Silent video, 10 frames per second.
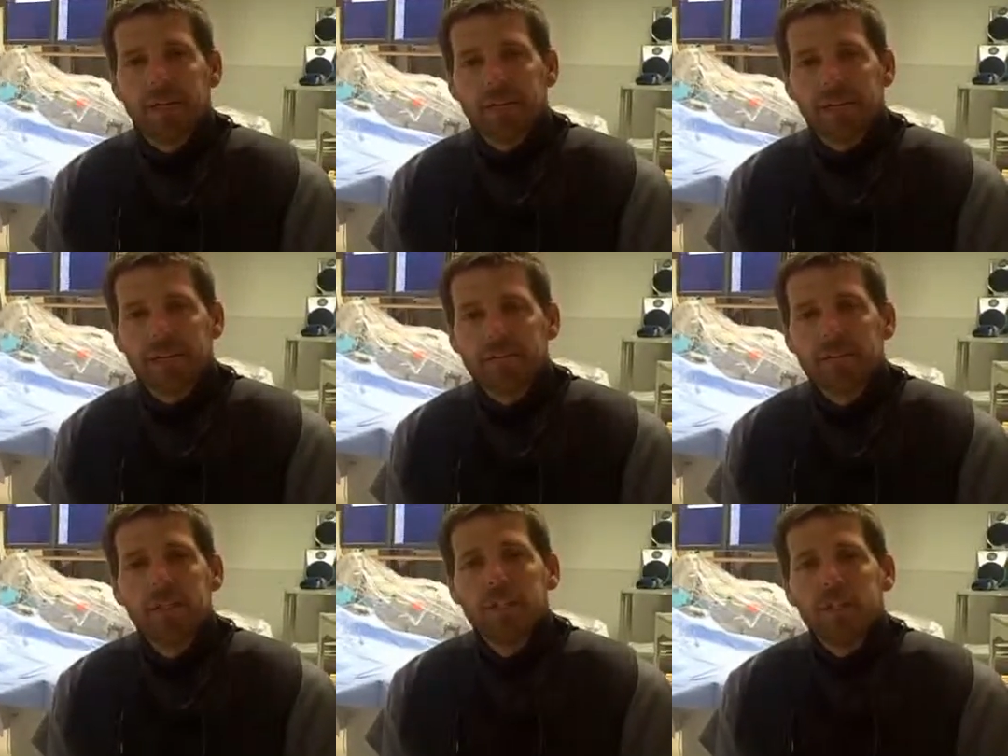back out,
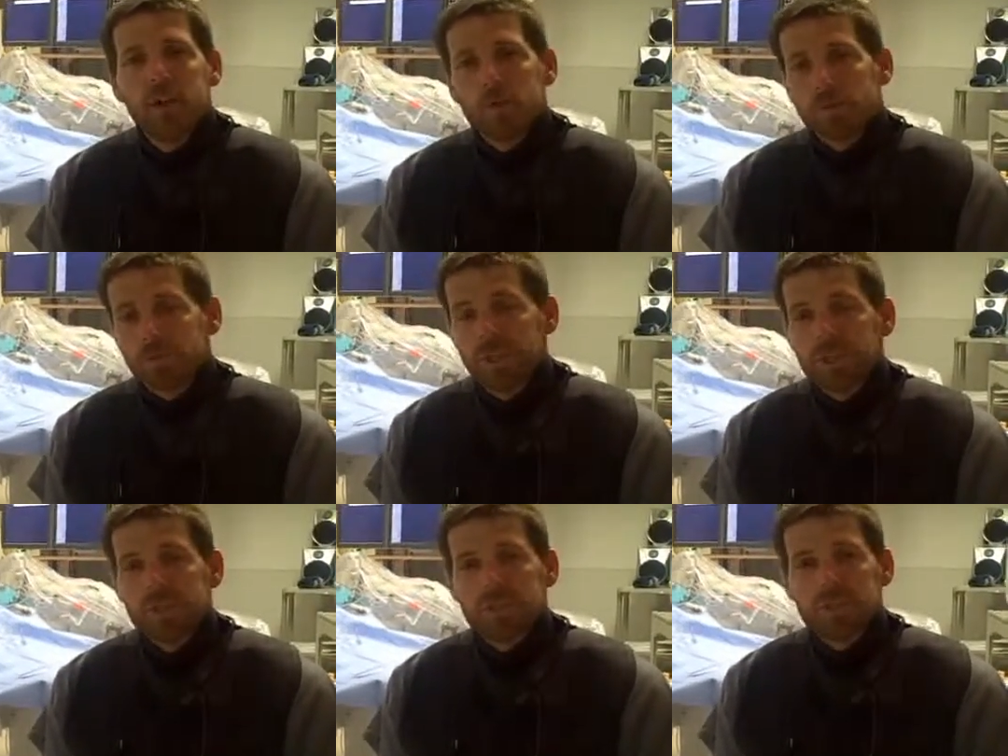hold some
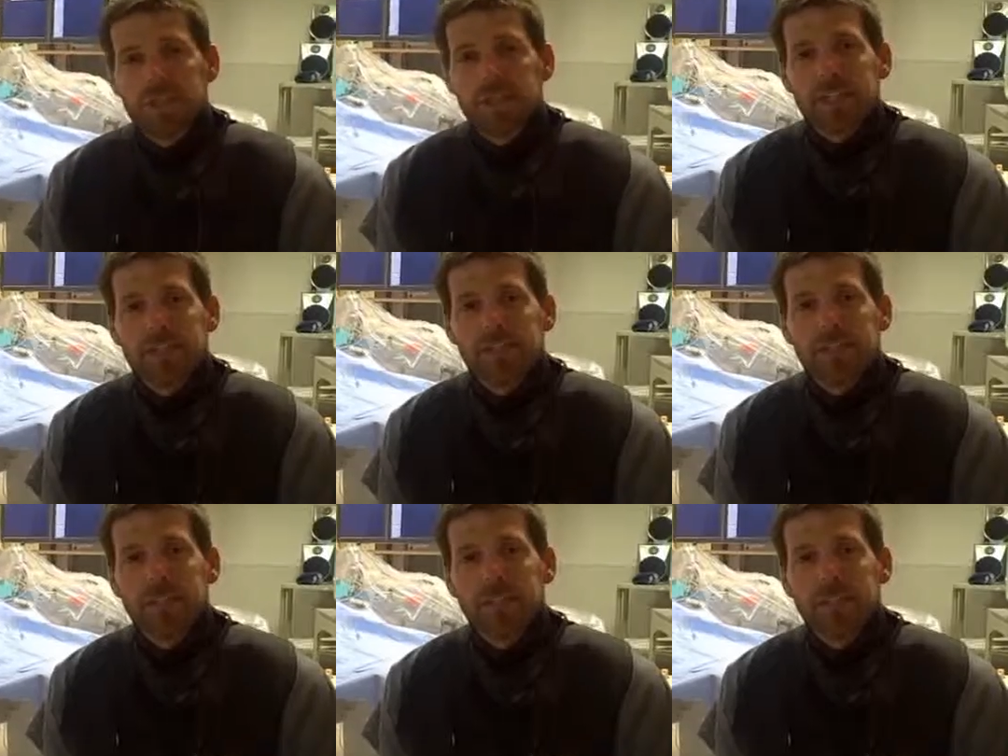pressure on the leg.